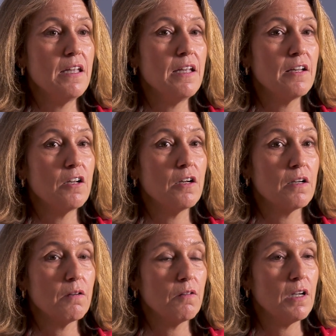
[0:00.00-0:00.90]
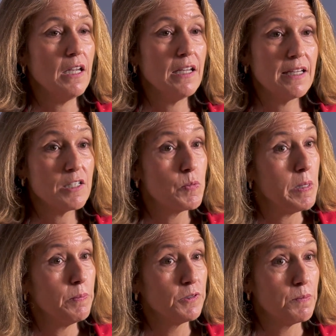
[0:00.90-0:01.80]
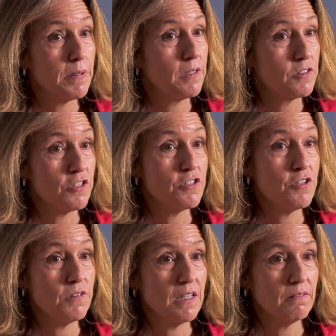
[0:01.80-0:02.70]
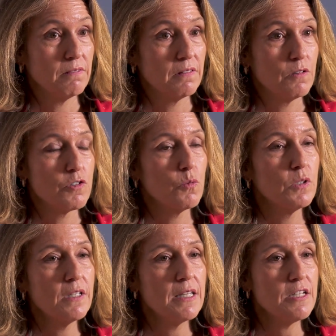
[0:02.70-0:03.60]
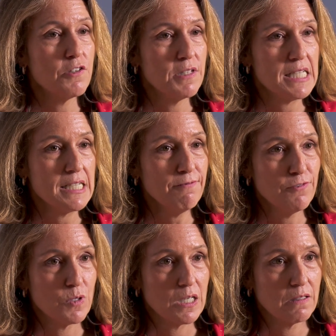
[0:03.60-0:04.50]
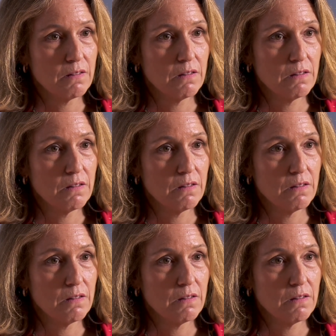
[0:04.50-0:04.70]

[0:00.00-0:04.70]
it gets people to tune in. So what are they tuning in for?